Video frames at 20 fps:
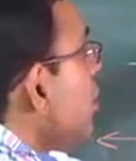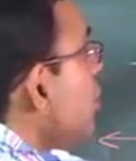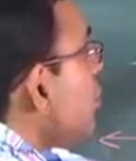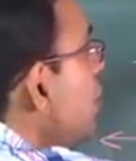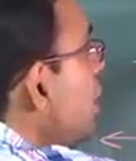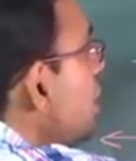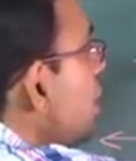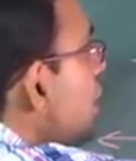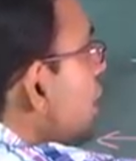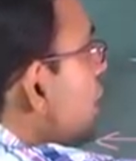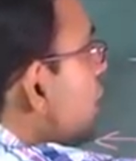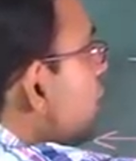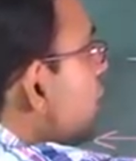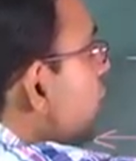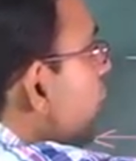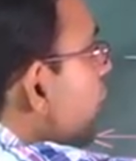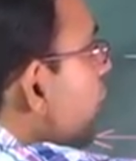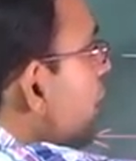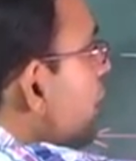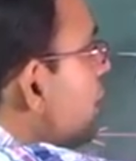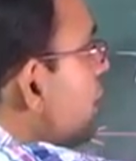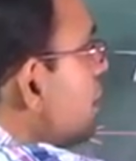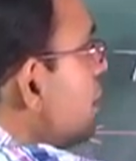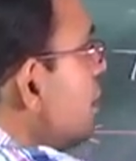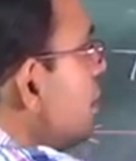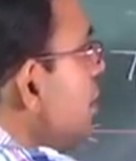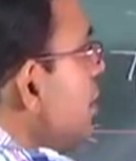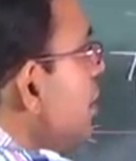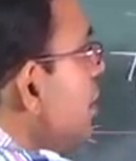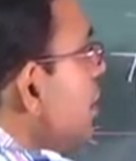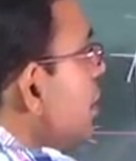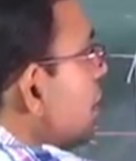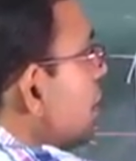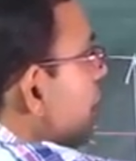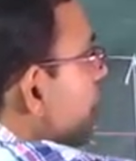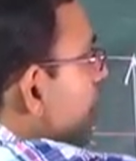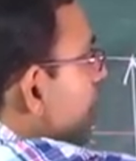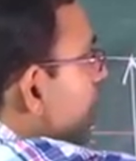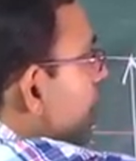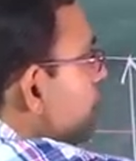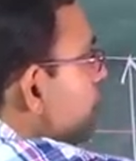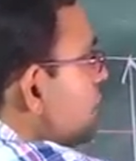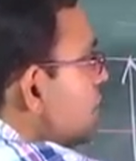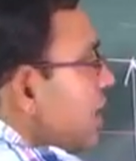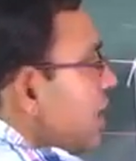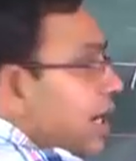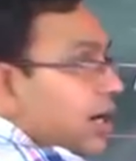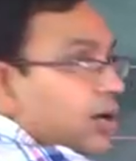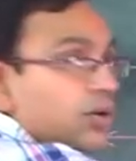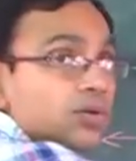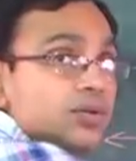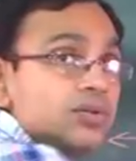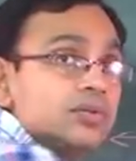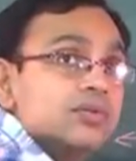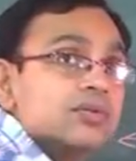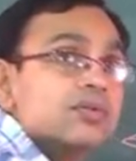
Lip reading: When this fluid comes down